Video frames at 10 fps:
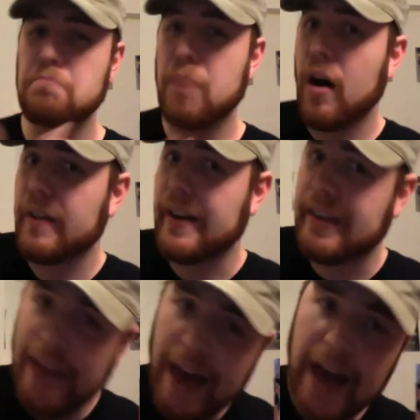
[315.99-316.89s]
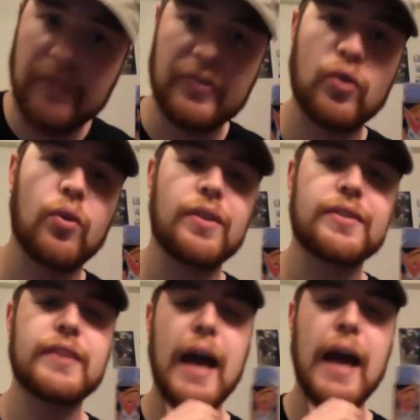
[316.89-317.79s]
Barring that, of
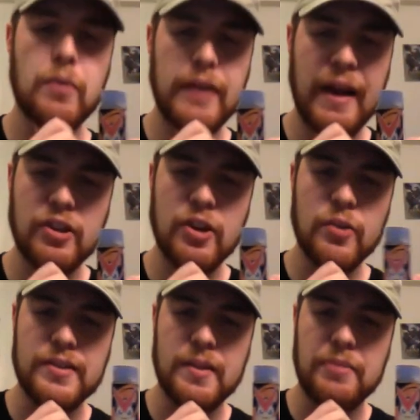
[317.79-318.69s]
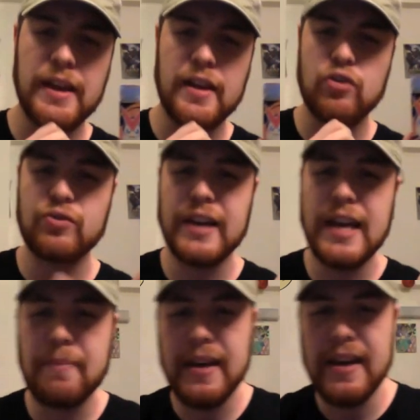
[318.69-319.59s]
course, I would have to go with something
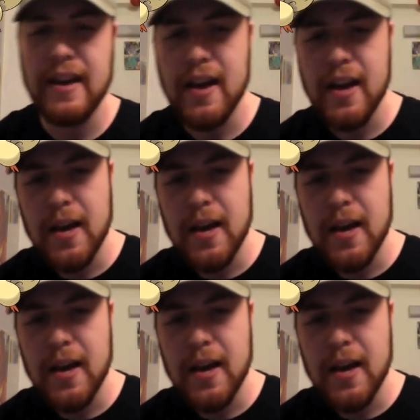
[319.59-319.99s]
creamy,